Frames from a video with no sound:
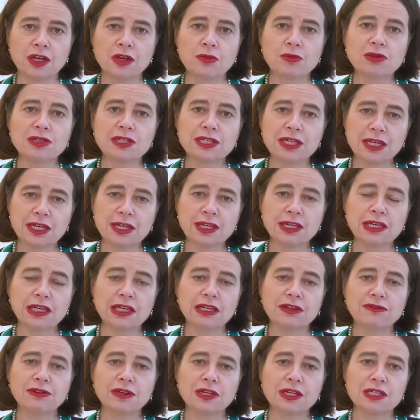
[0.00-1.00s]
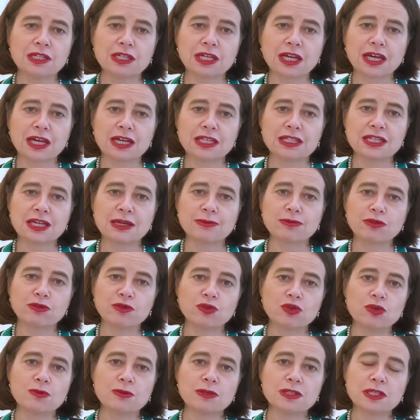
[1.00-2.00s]
particularly if it indicates our
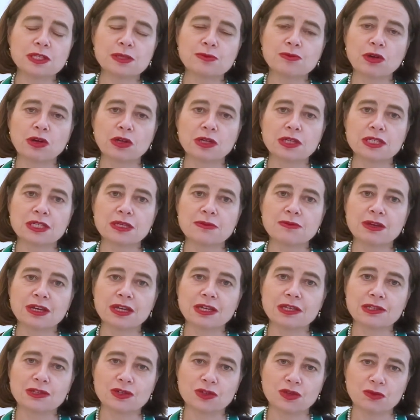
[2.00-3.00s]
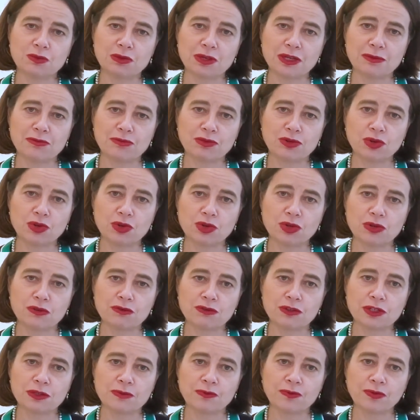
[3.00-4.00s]
performance as policymakers could be
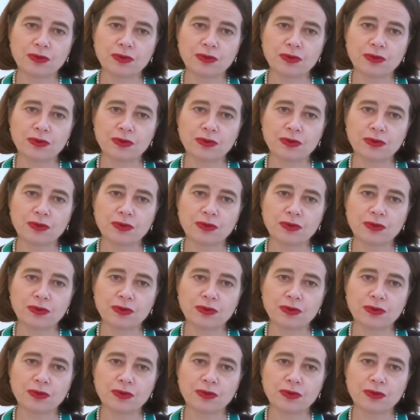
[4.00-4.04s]
improved.